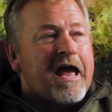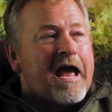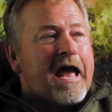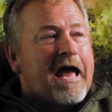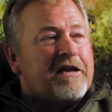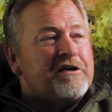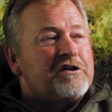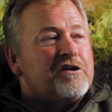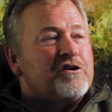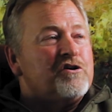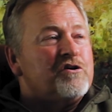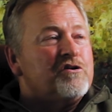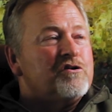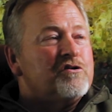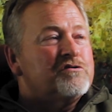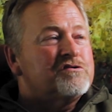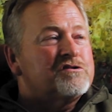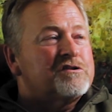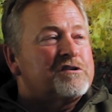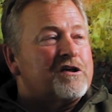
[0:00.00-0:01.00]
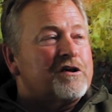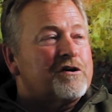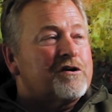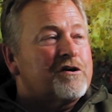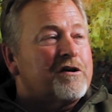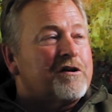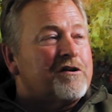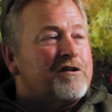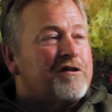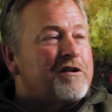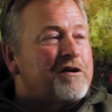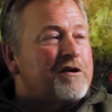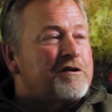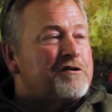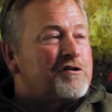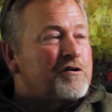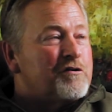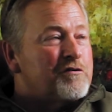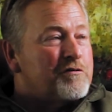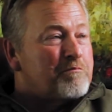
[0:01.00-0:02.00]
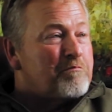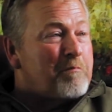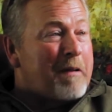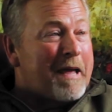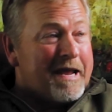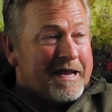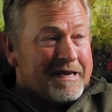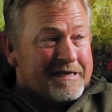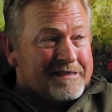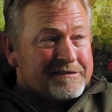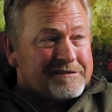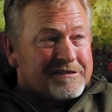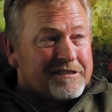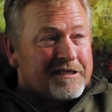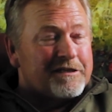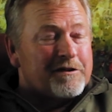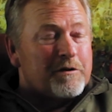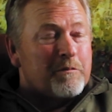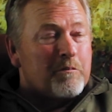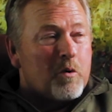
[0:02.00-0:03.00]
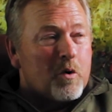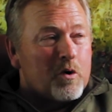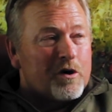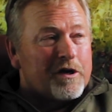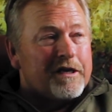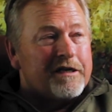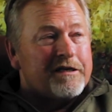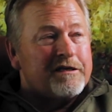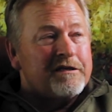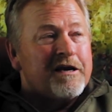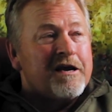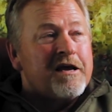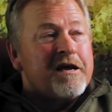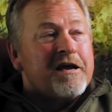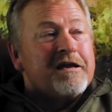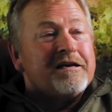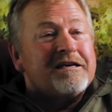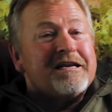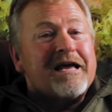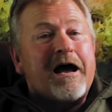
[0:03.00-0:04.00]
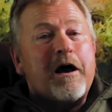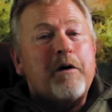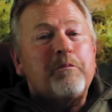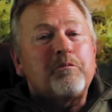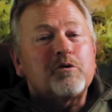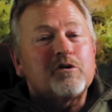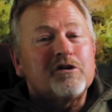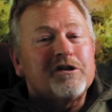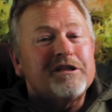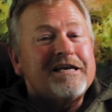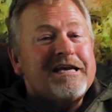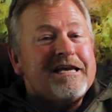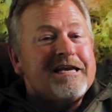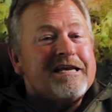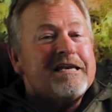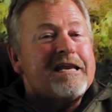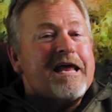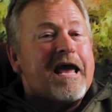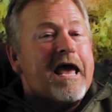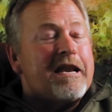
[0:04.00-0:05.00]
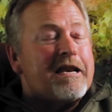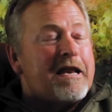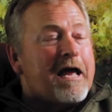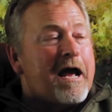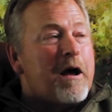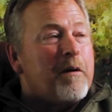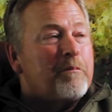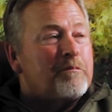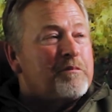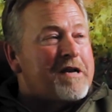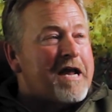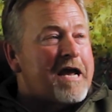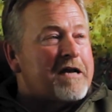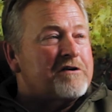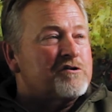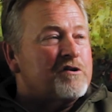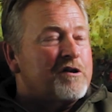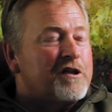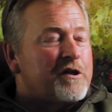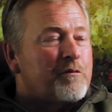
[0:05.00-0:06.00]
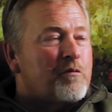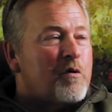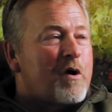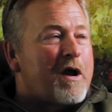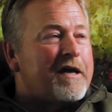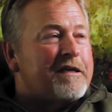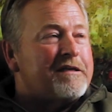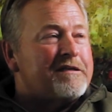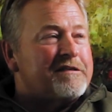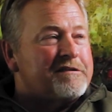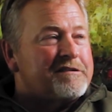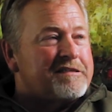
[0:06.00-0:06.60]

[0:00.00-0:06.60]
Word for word: And you use the, the toothpaste in the morning to help clean and help naturally whiten